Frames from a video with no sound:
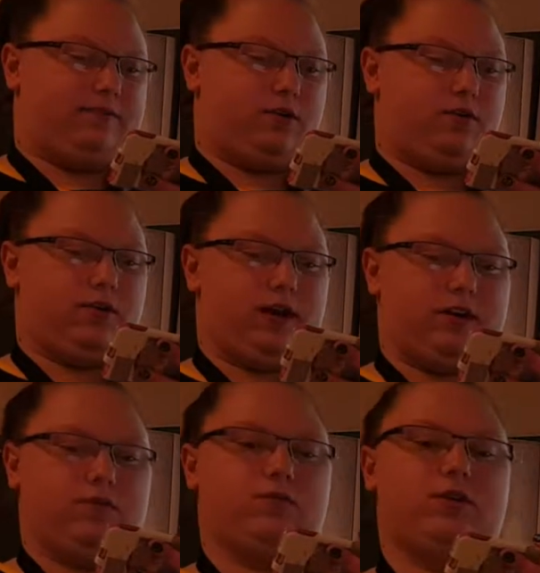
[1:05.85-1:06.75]
role
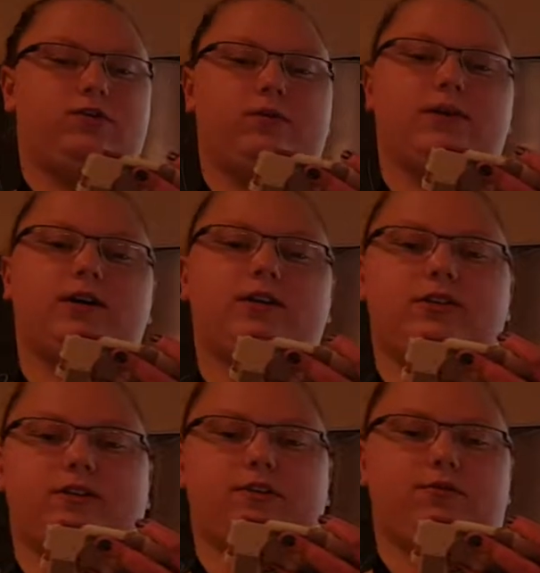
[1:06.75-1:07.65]
in World War
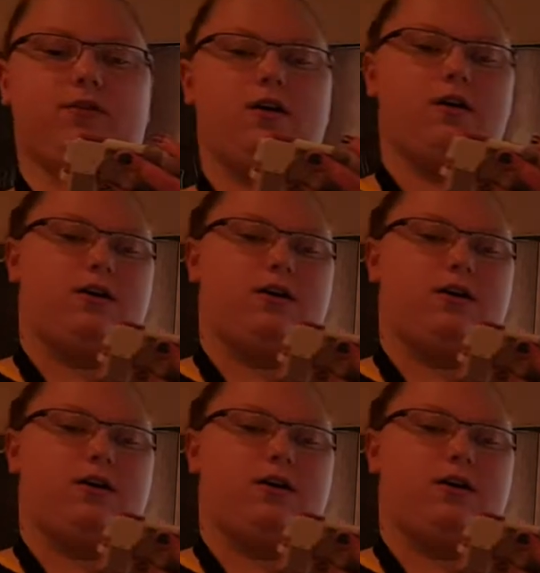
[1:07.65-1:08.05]
II,